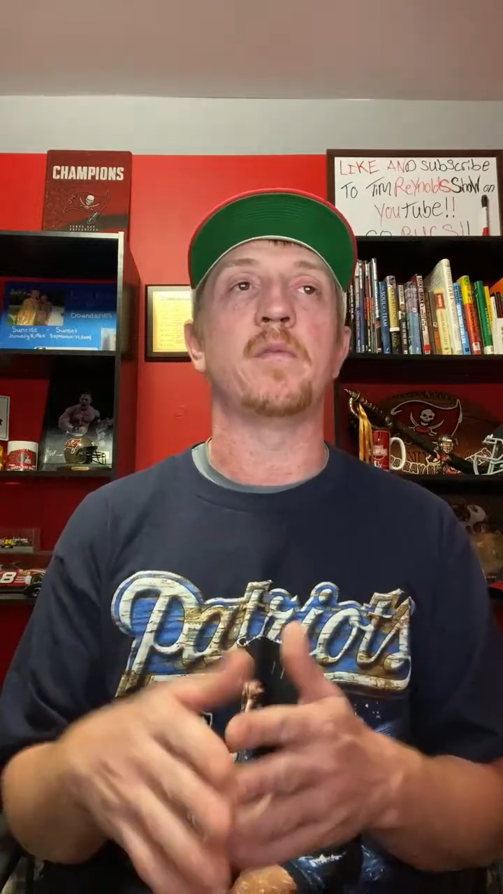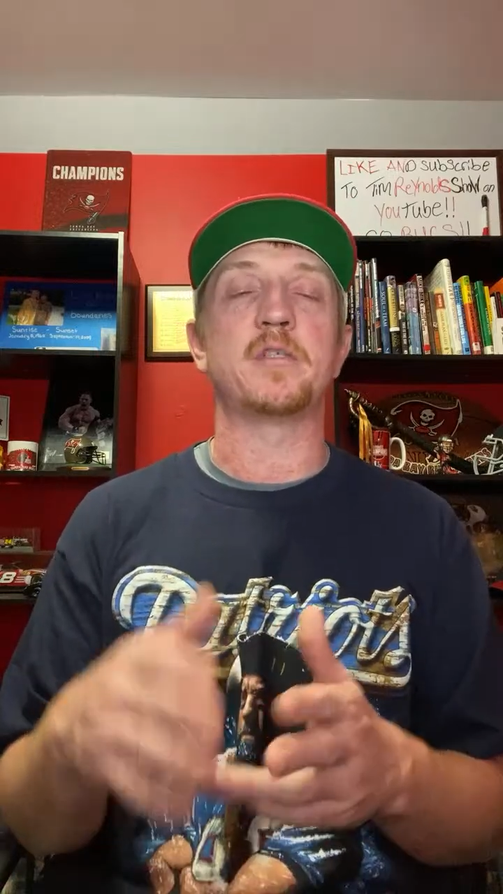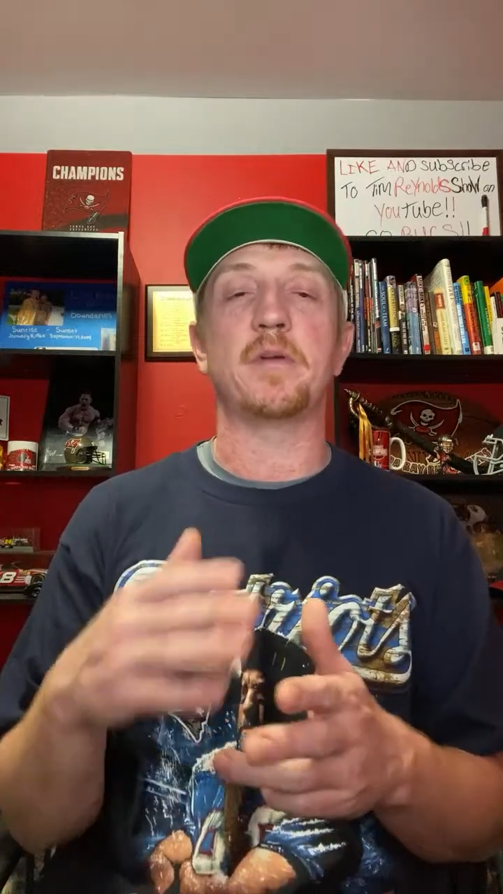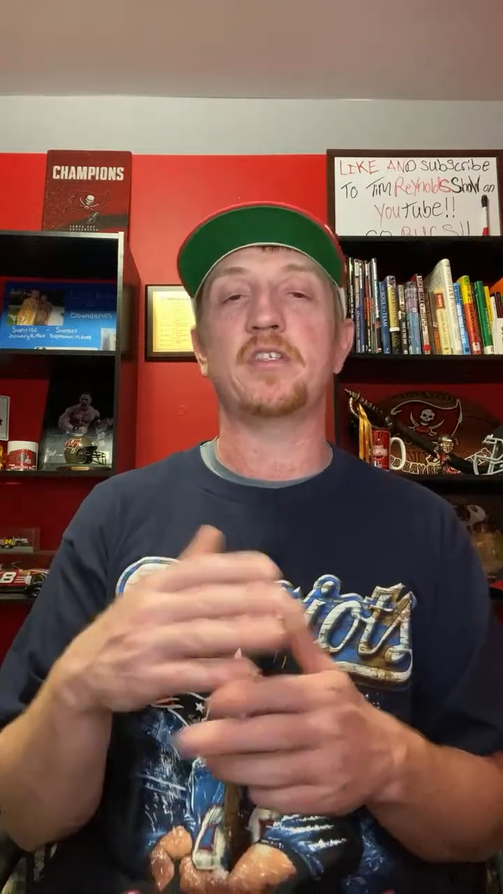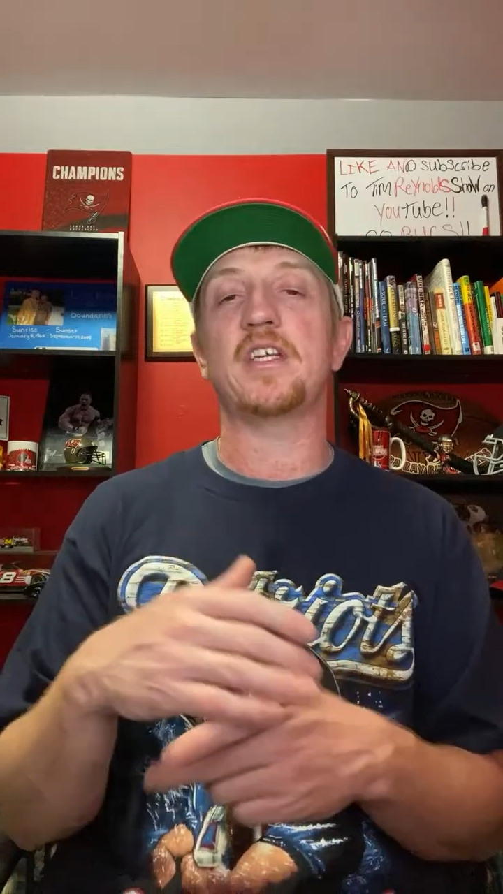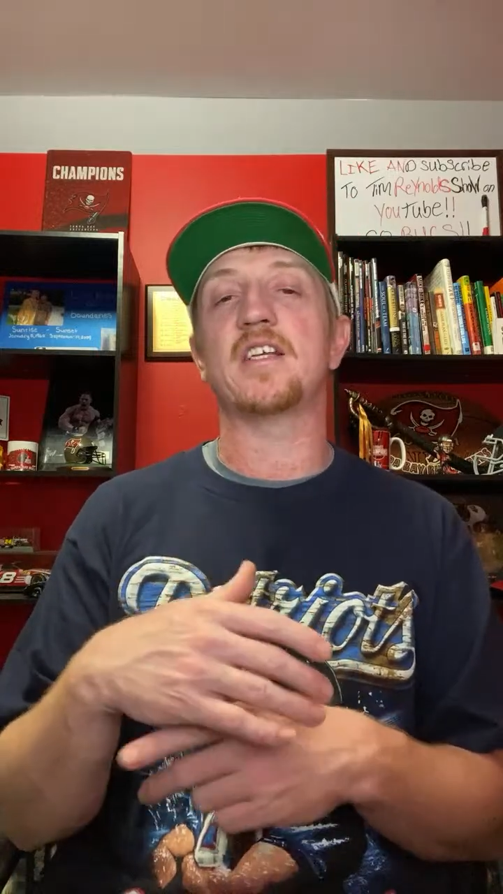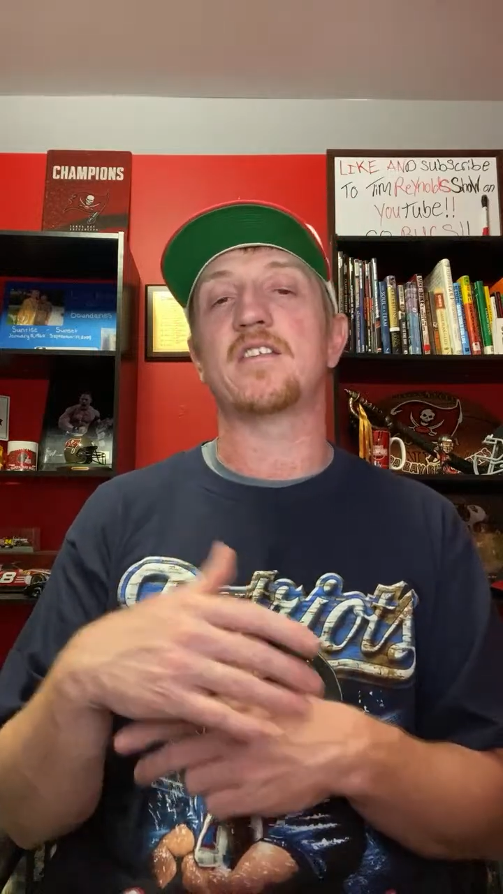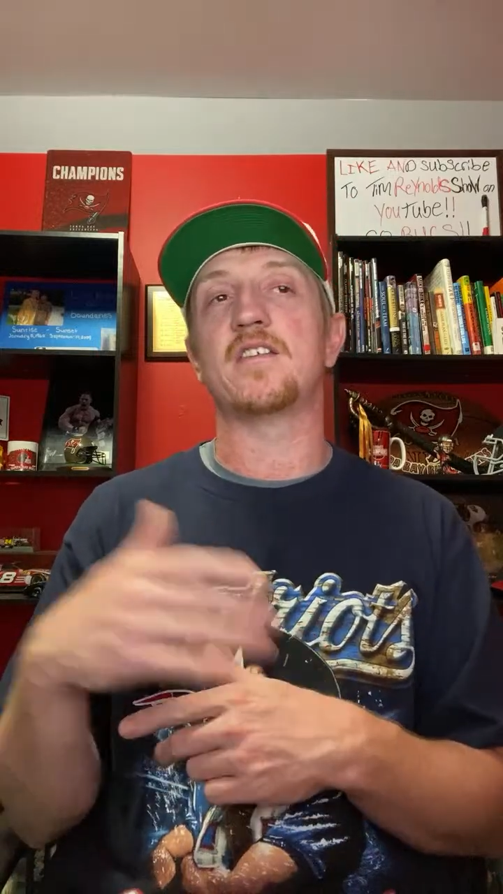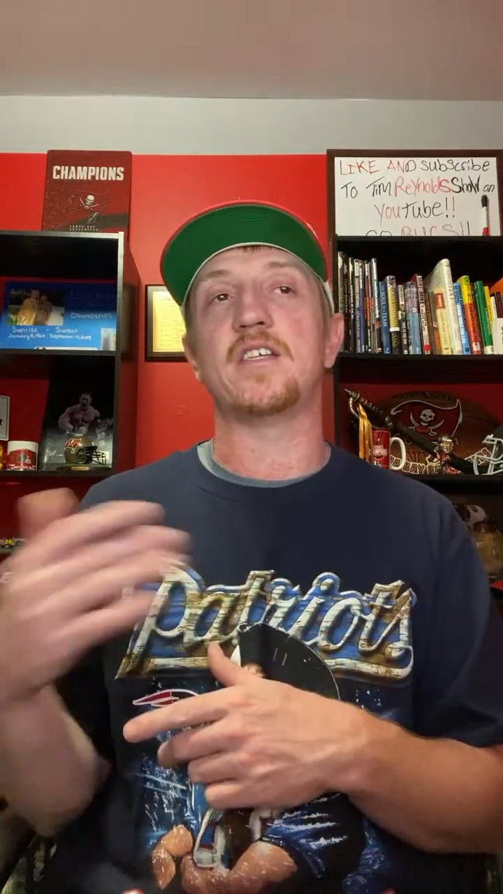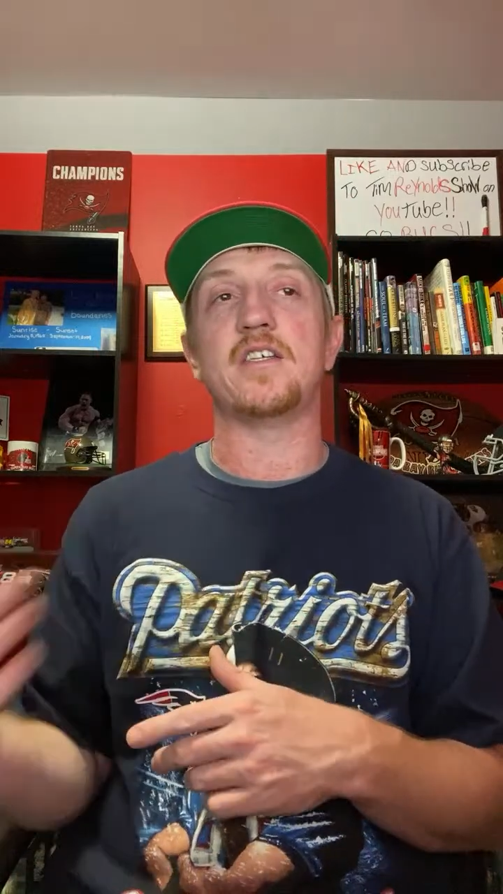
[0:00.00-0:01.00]
especially as
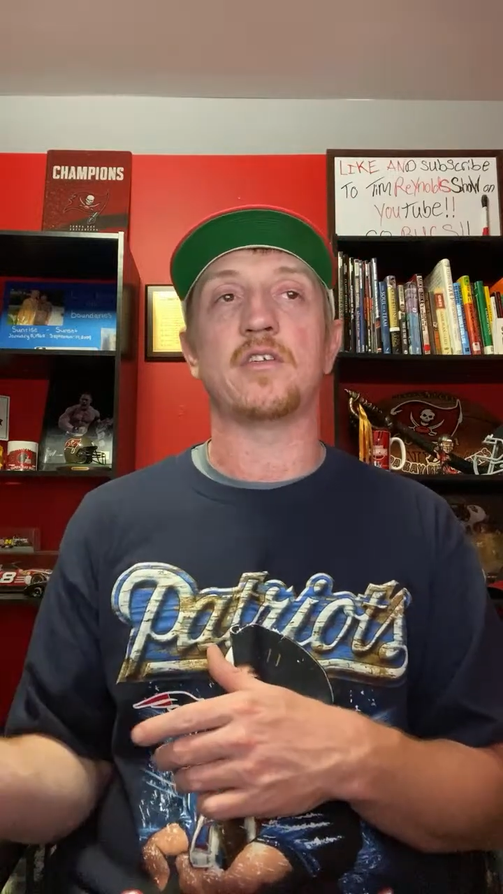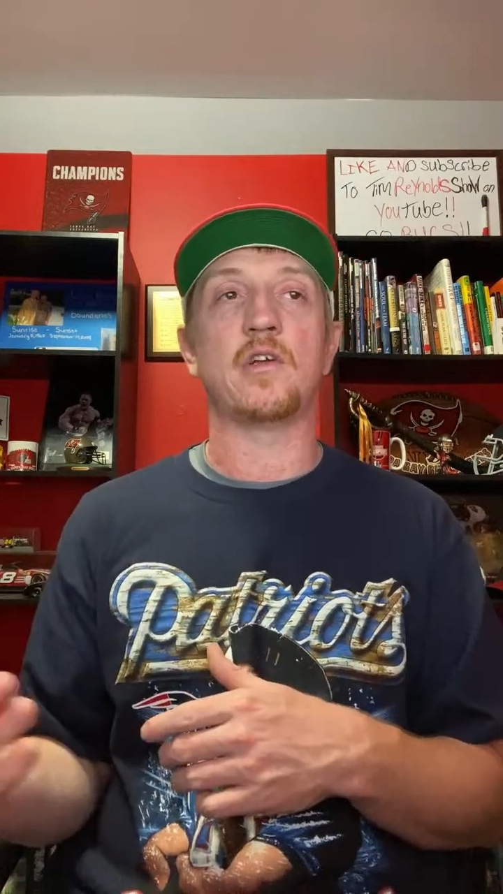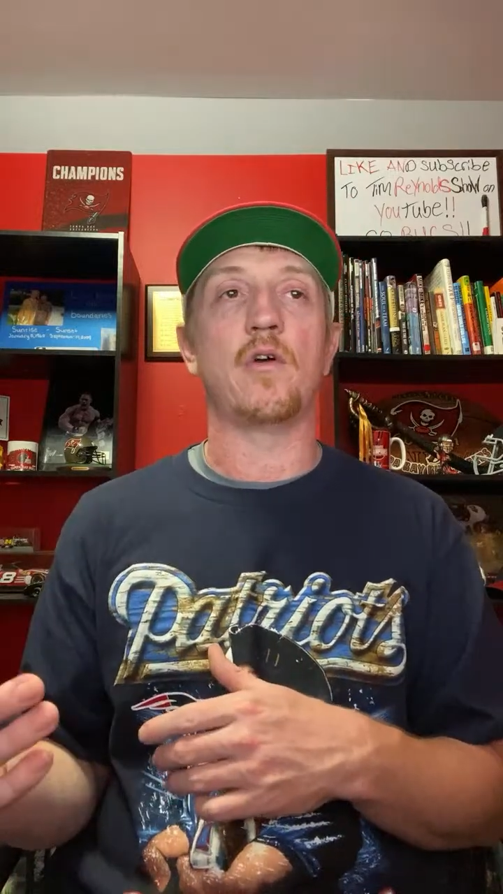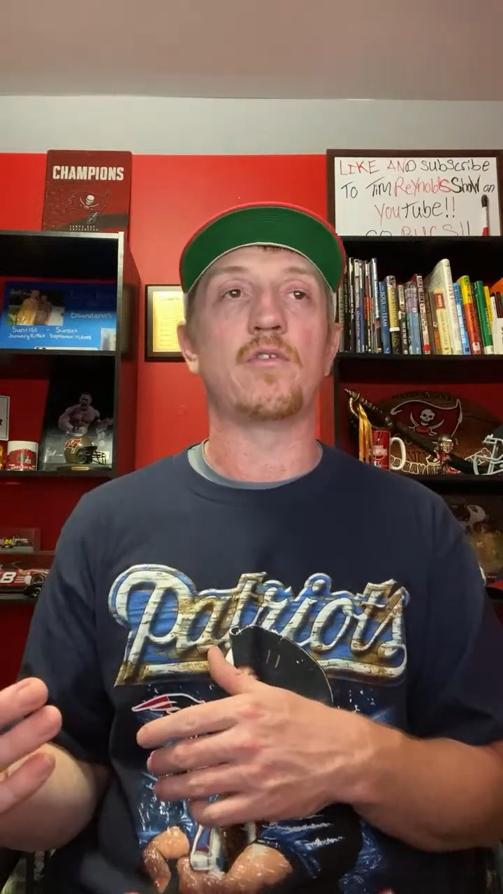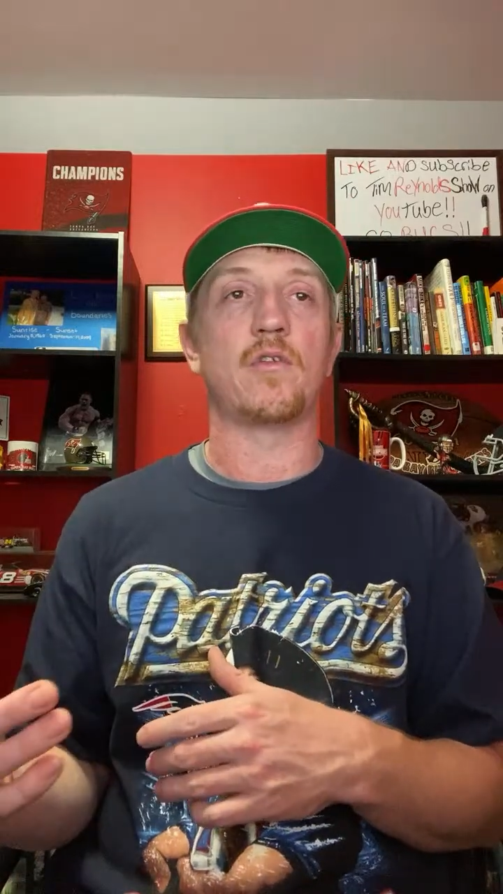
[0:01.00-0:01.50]
the season goes